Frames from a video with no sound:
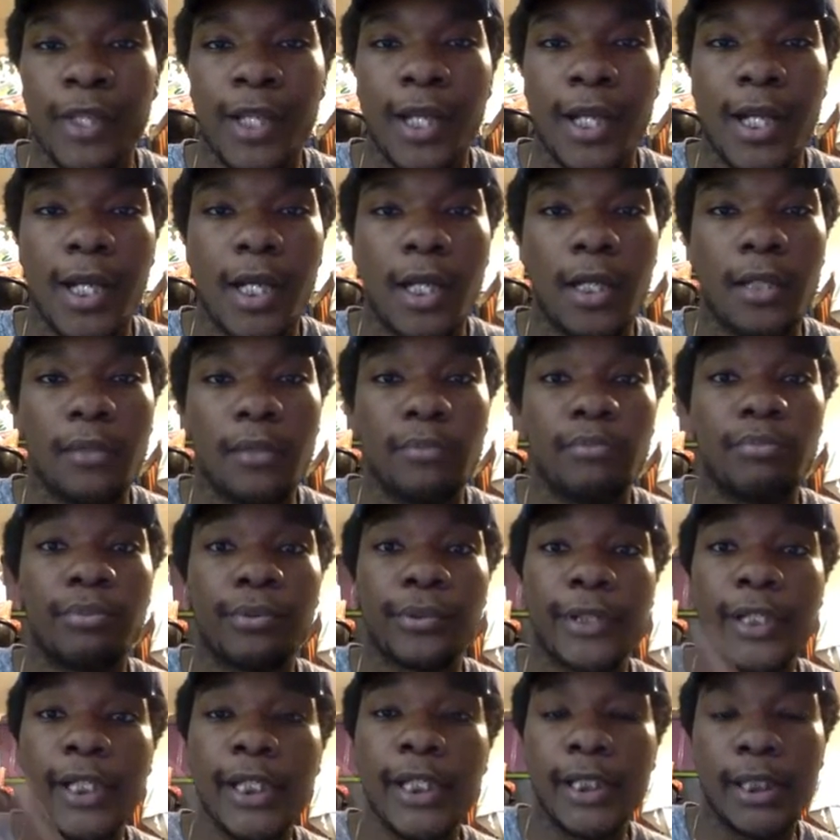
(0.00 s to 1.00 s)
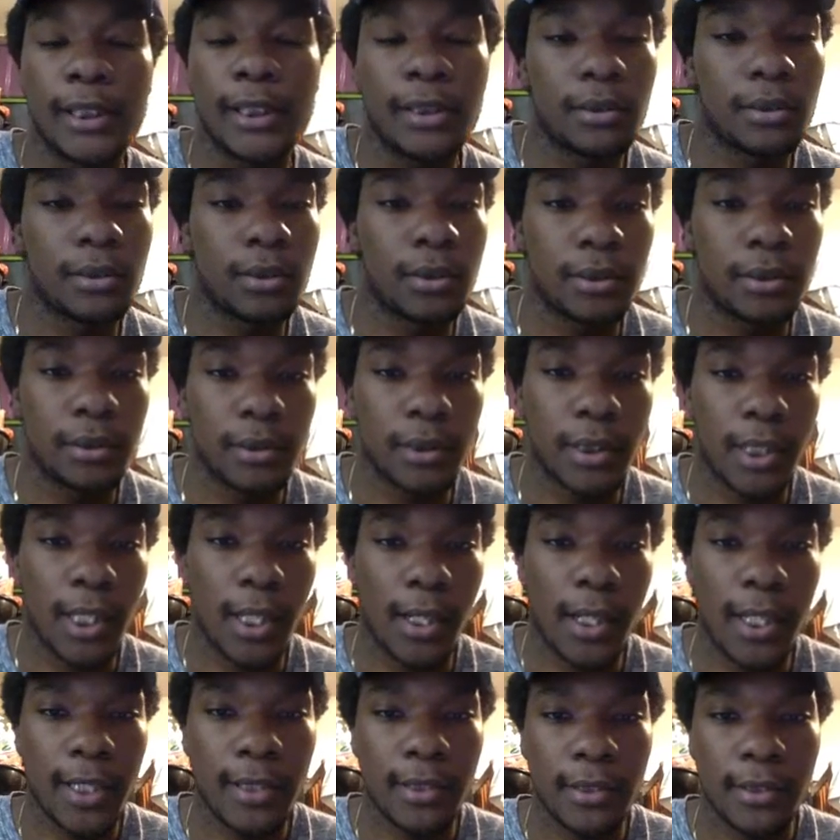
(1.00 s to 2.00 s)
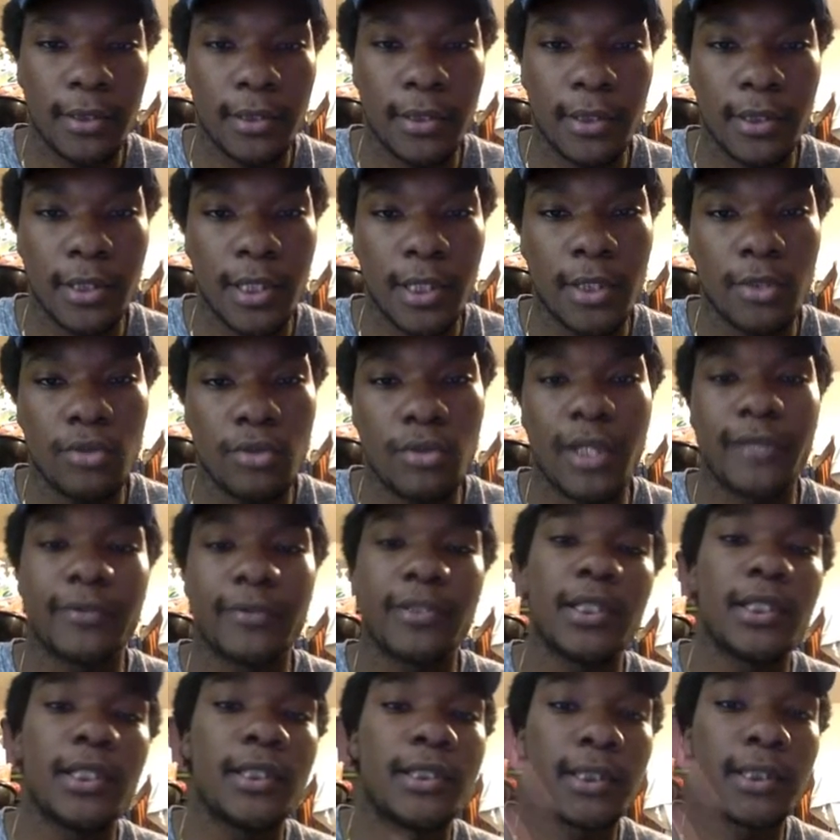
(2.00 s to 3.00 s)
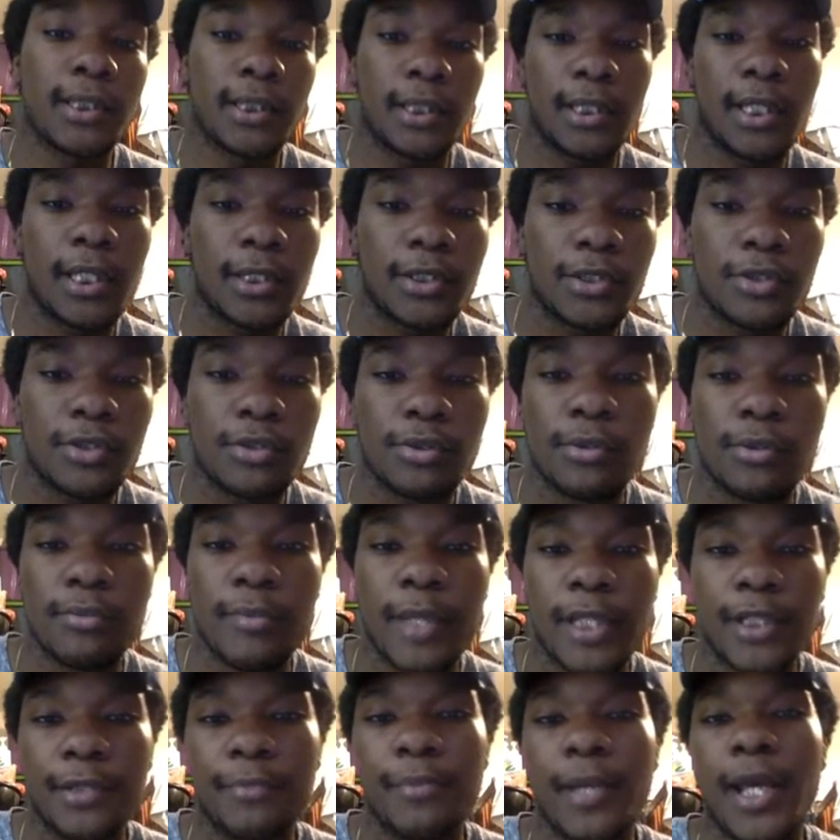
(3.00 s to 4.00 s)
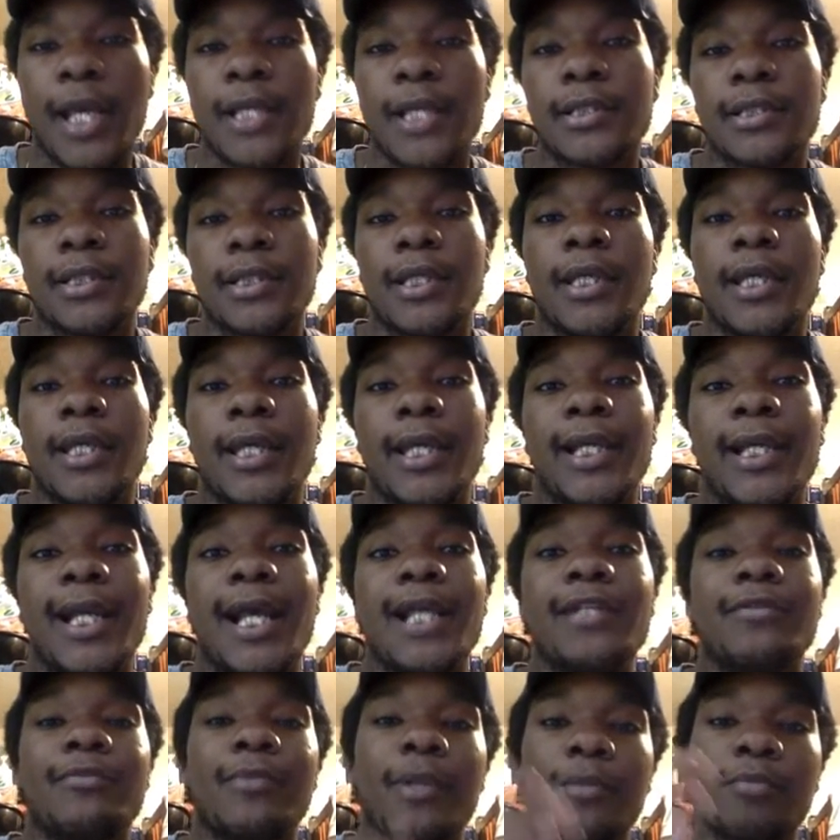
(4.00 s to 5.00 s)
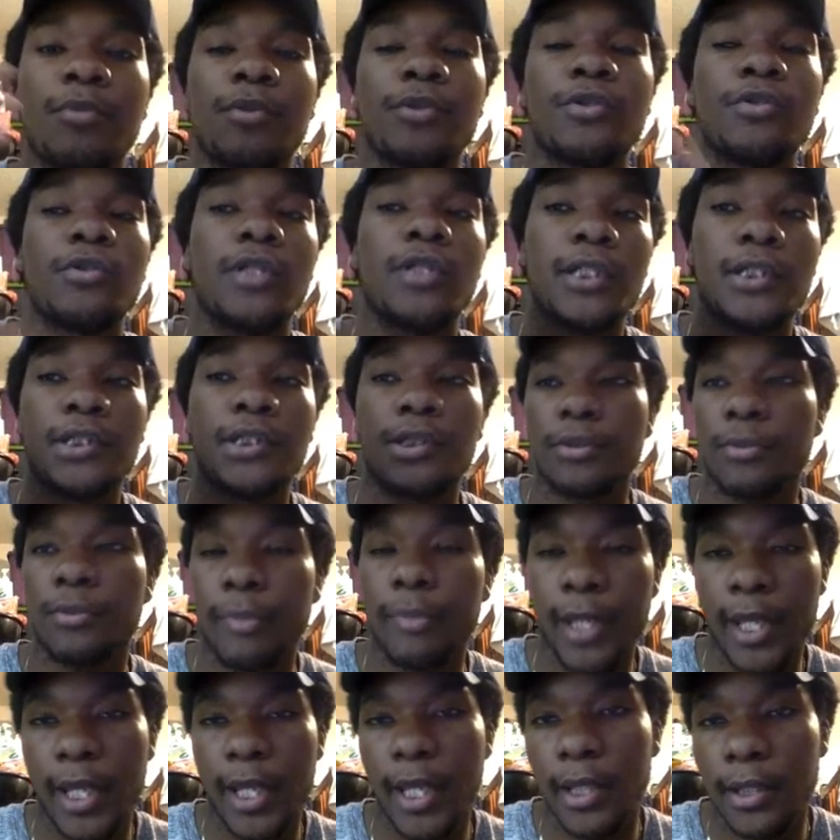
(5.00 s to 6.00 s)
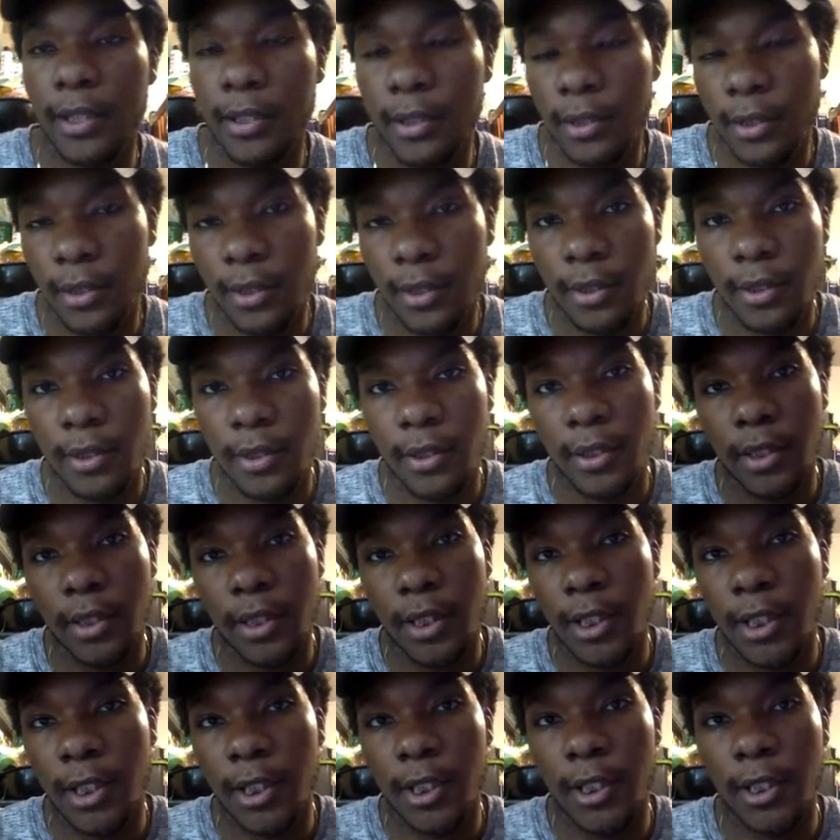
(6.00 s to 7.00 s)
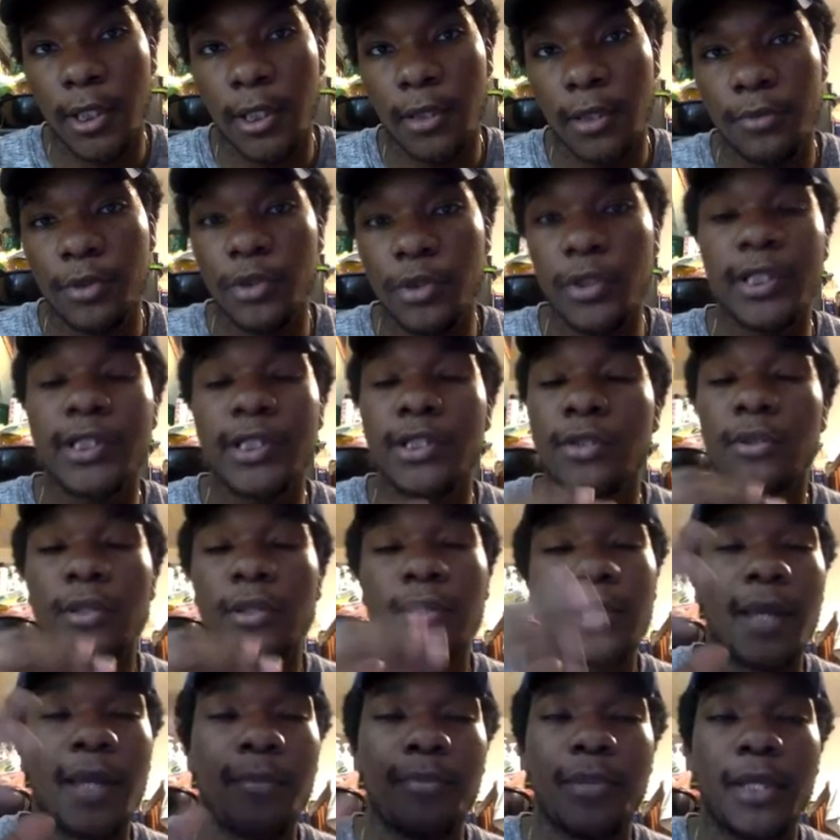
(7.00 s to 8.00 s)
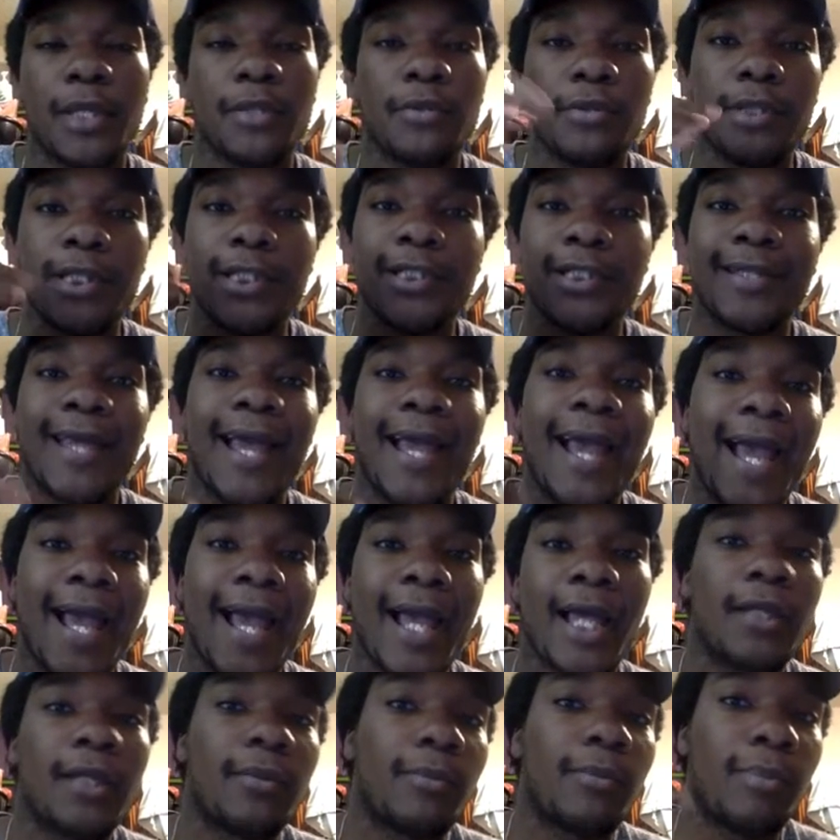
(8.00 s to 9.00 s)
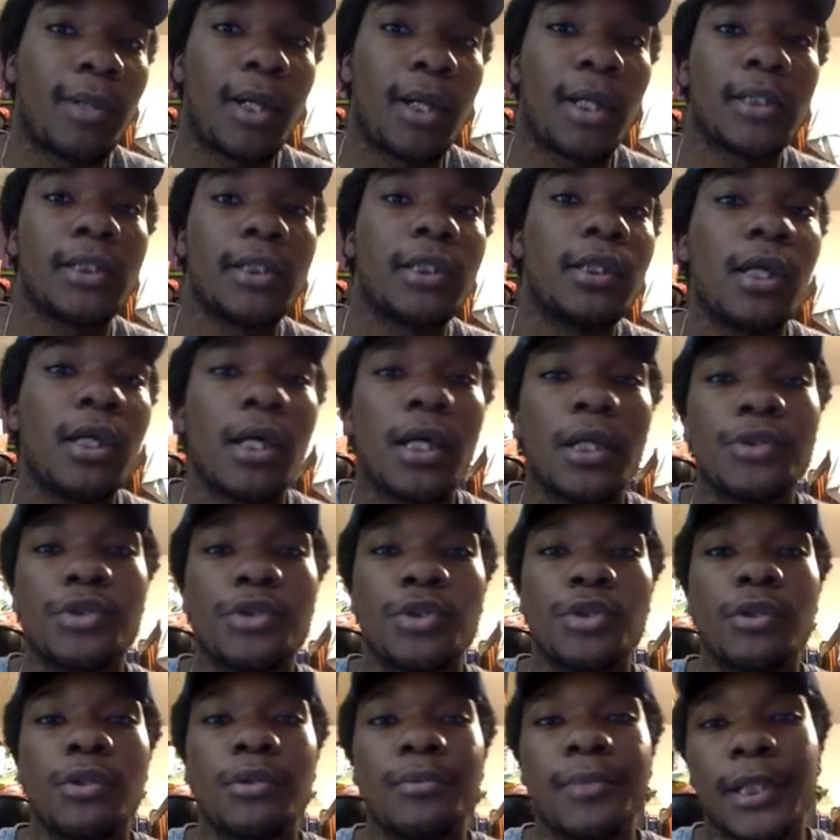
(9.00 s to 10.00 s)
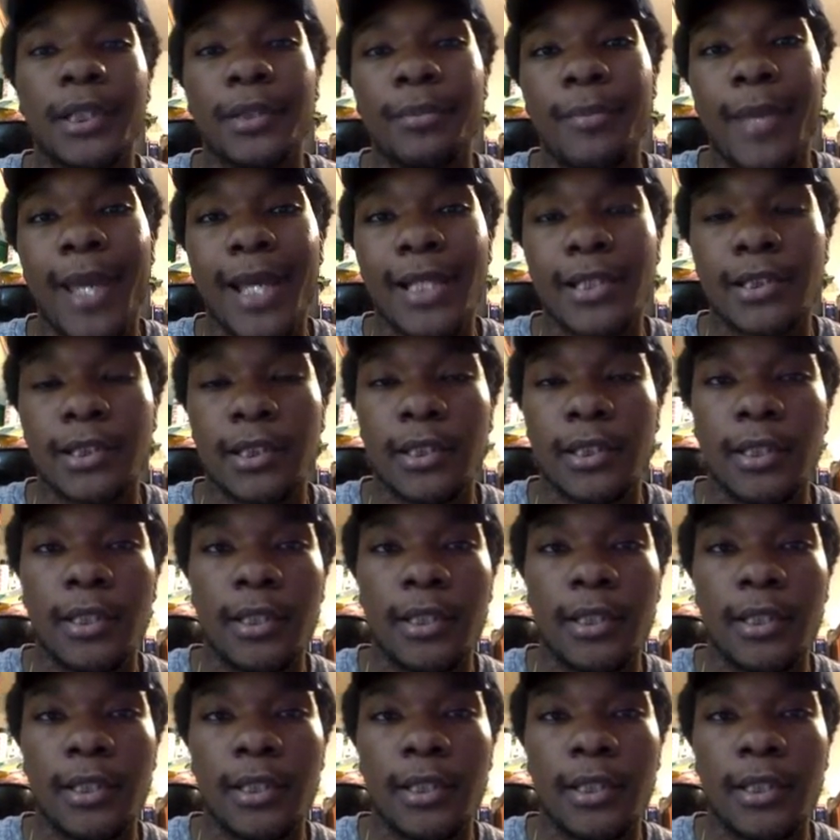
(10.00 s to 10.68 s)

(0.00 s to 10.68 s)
Uh, breeding, all right? You have need to connect your MetaMask. guys, remember, you need to pay, uh, you need to, not pay, you need to add Polygon to your MetaMask.